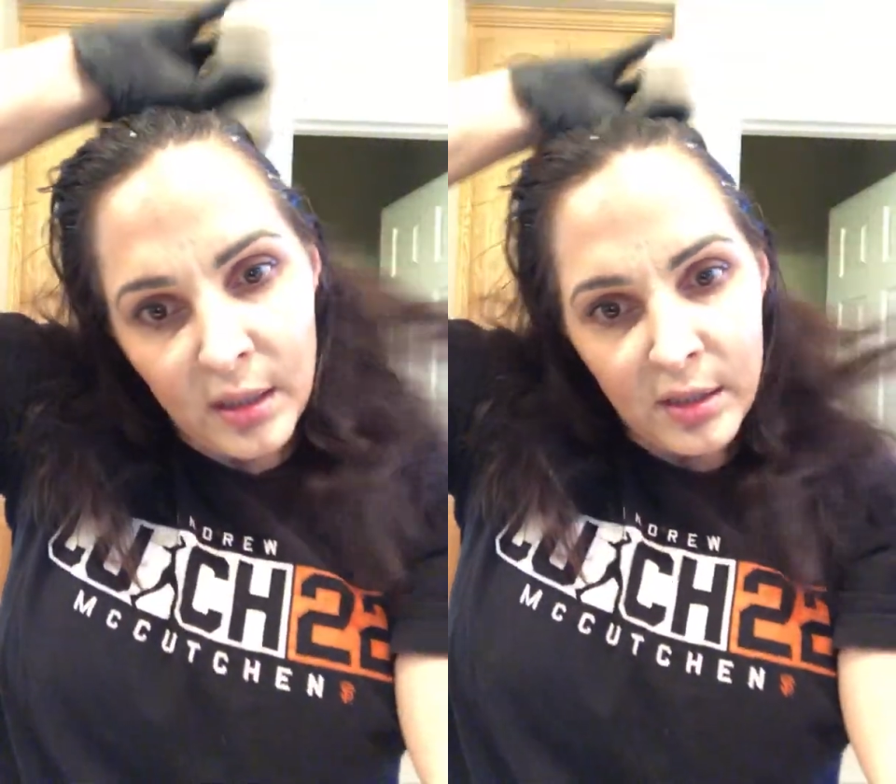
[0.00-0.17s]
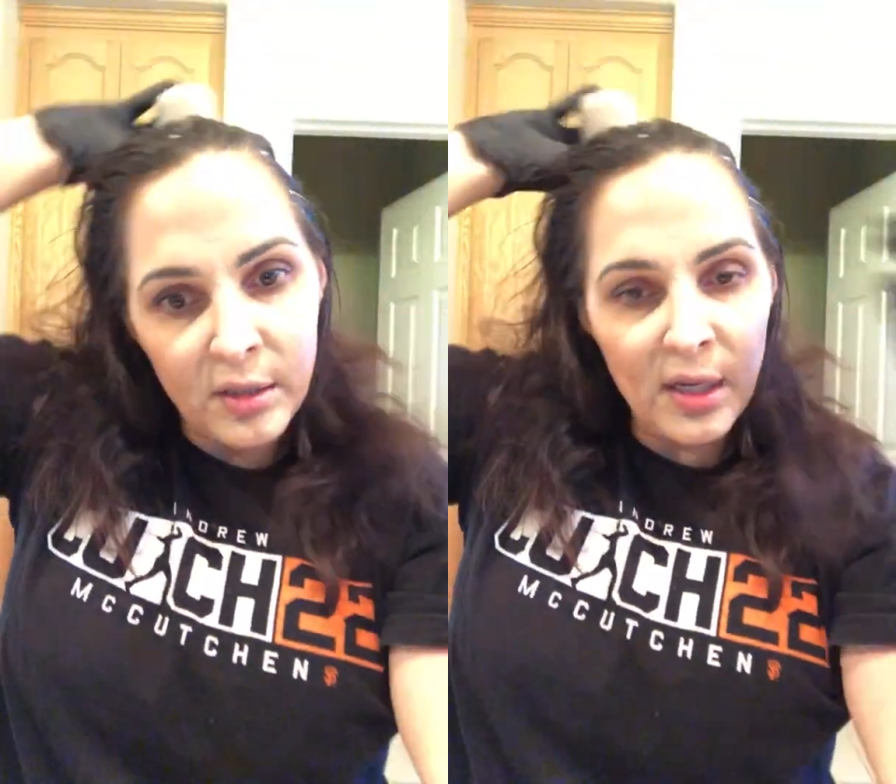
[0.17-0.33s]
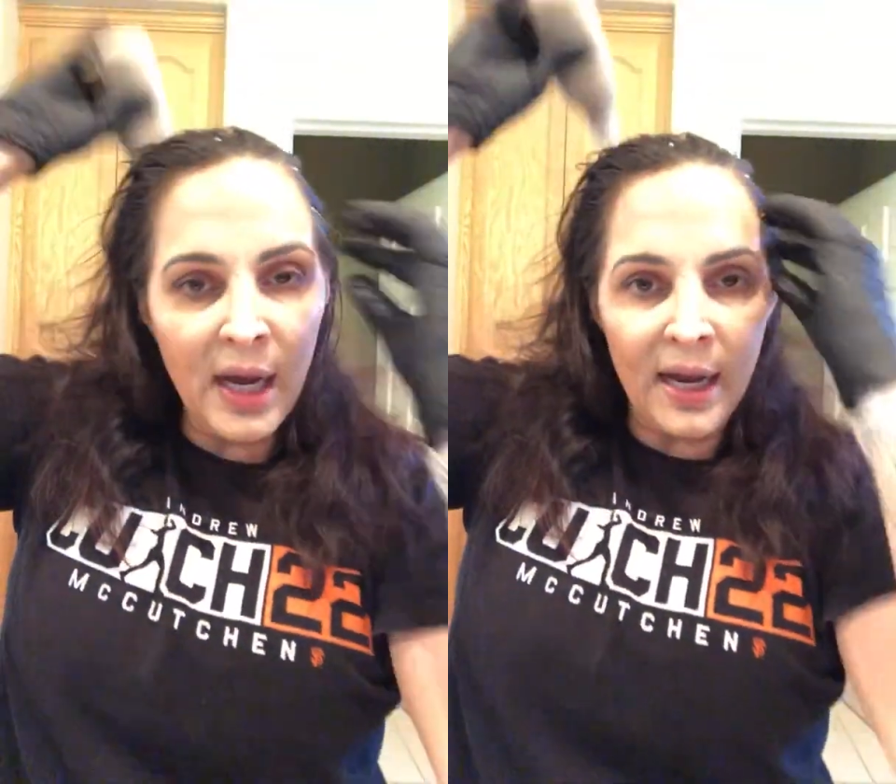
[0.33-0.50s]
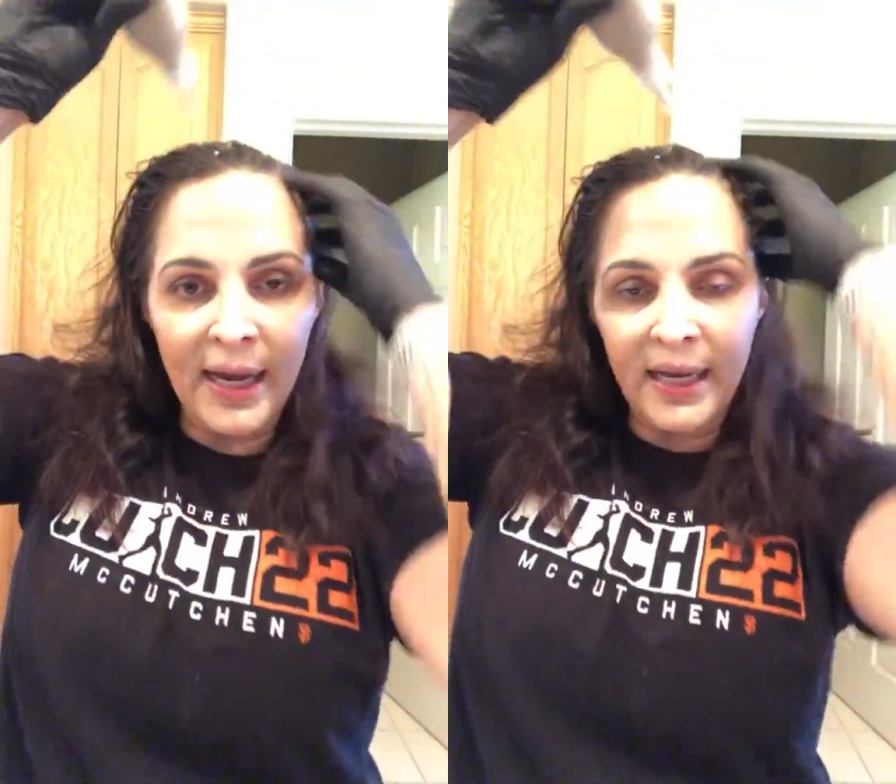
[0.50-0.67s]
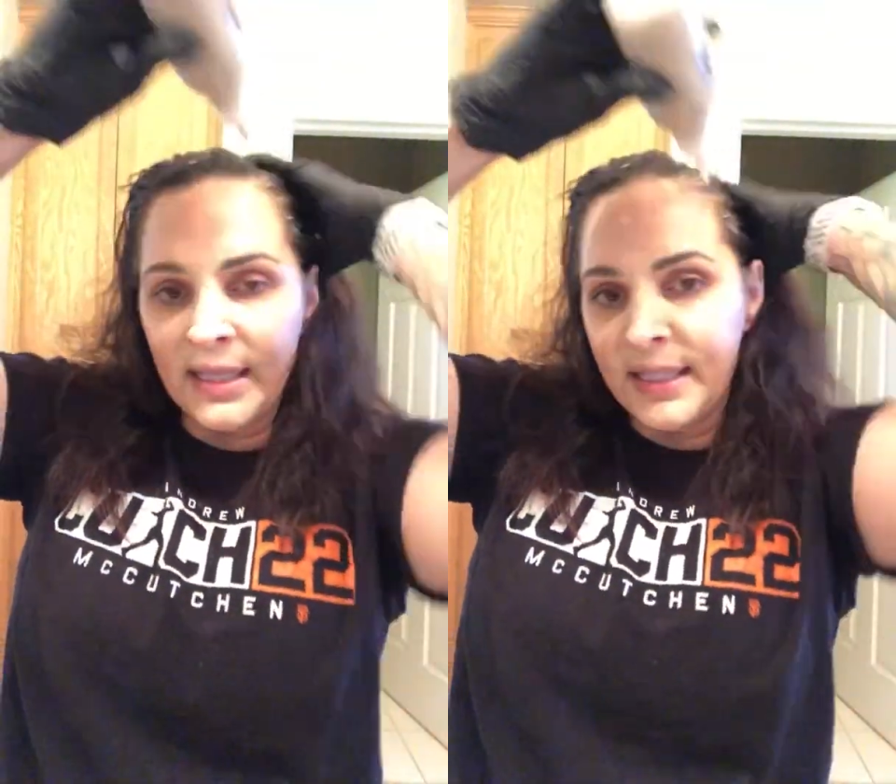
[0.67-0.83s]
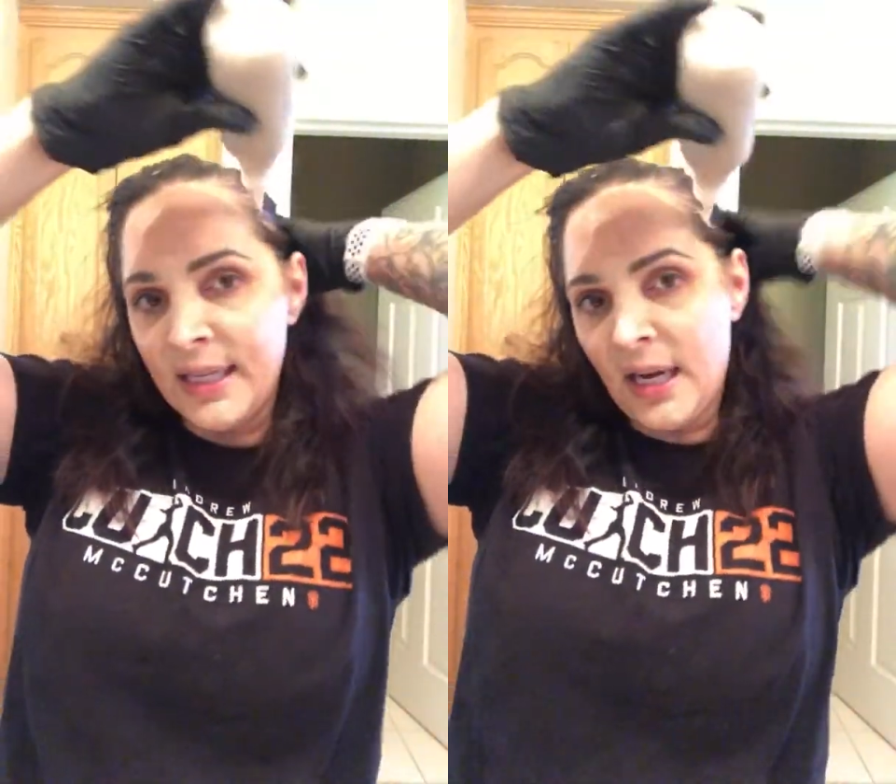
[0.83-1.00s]
So yeah, I
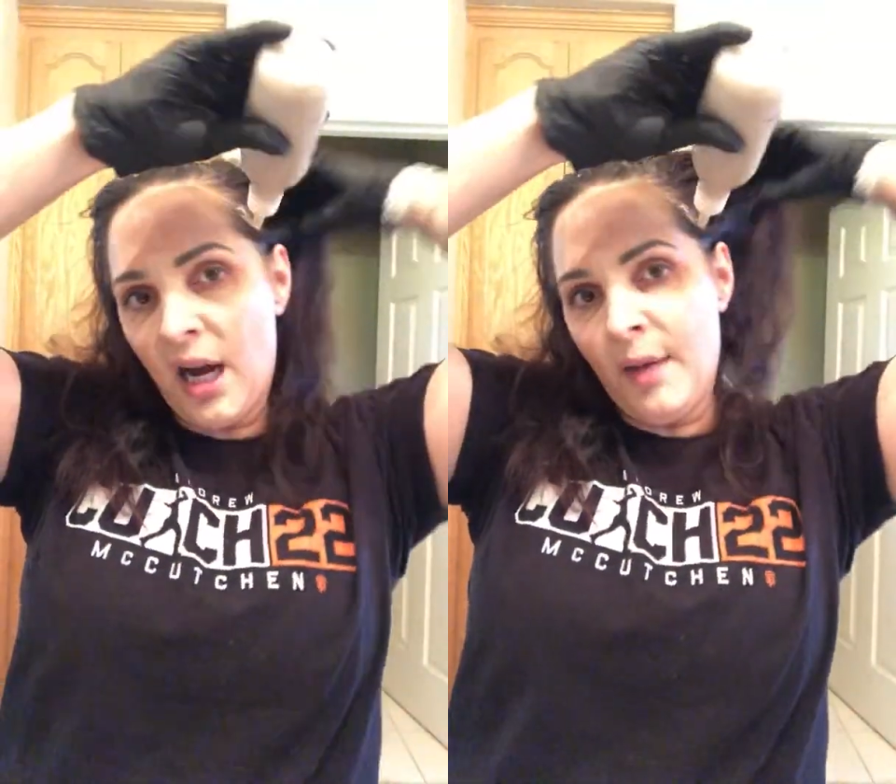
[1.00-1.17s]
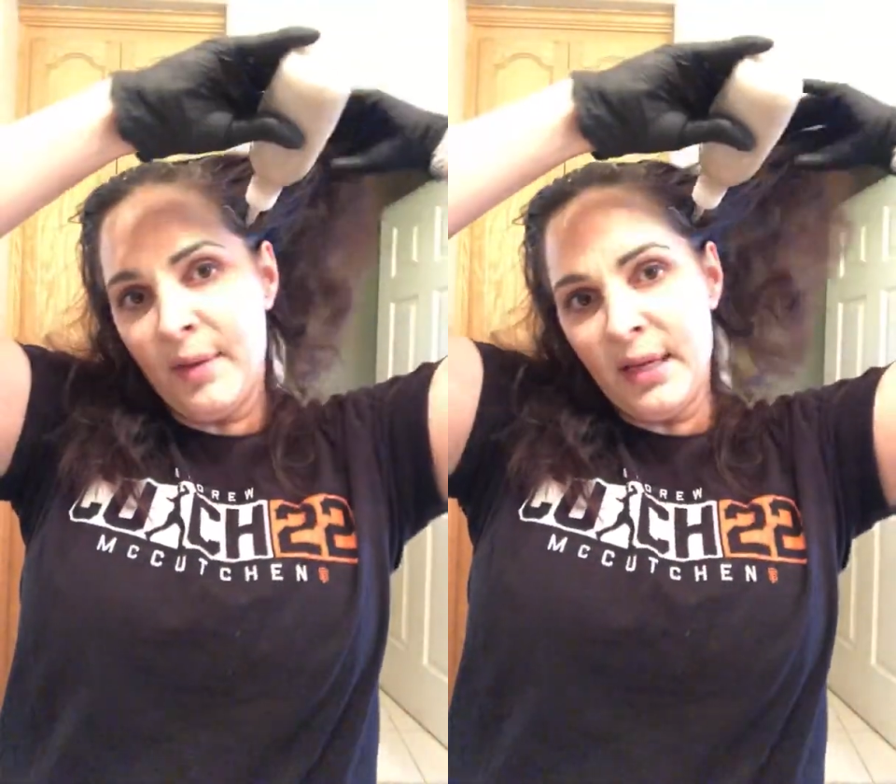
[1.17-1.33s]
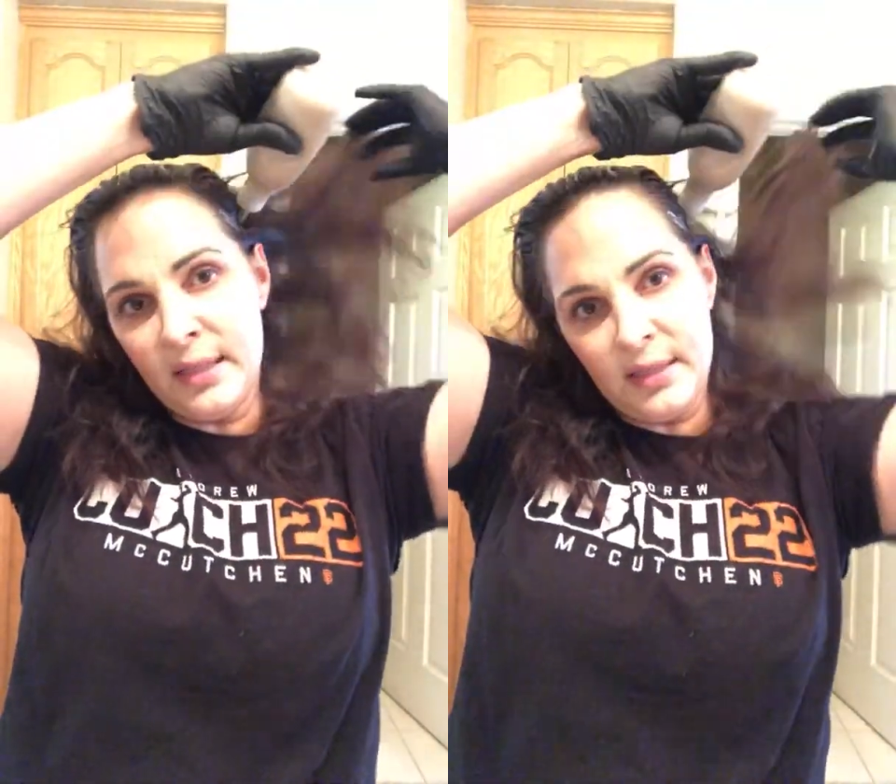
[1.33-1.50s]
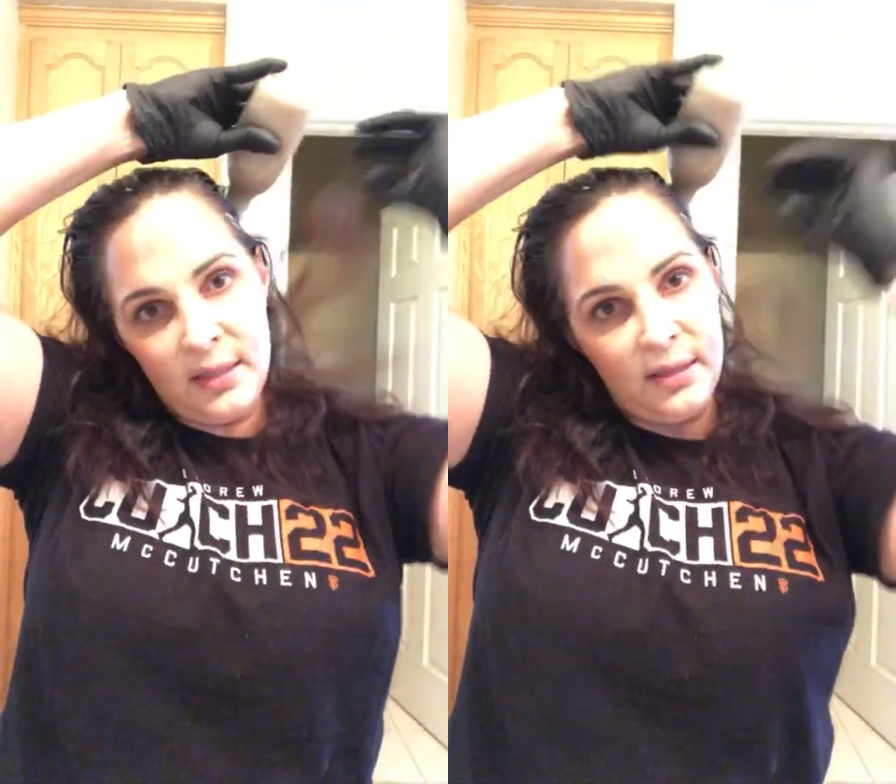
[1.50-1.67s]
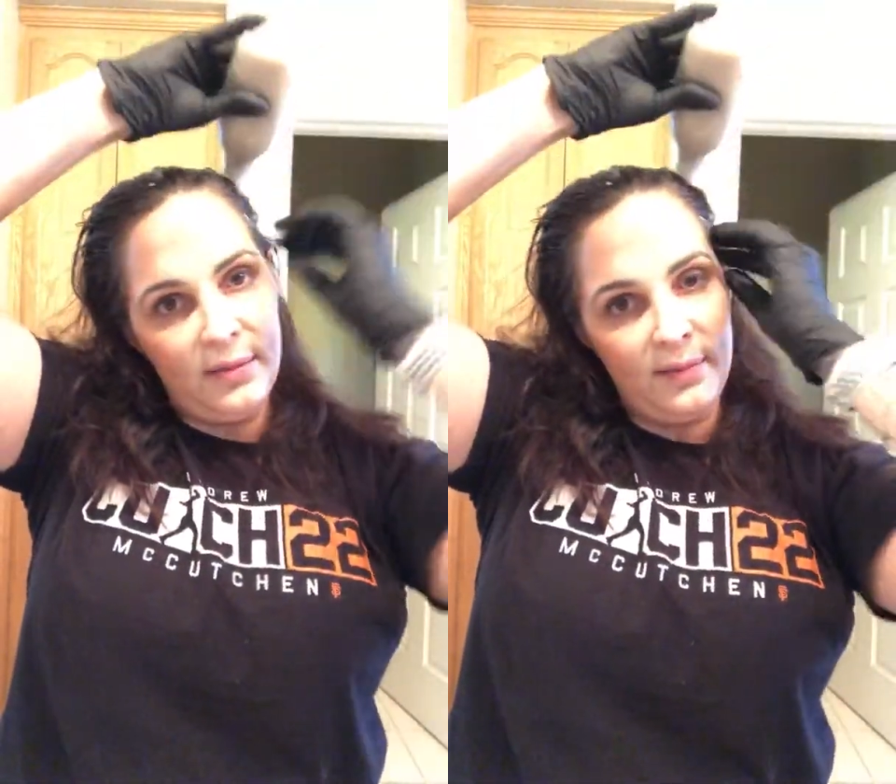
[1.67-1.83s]
can see comments.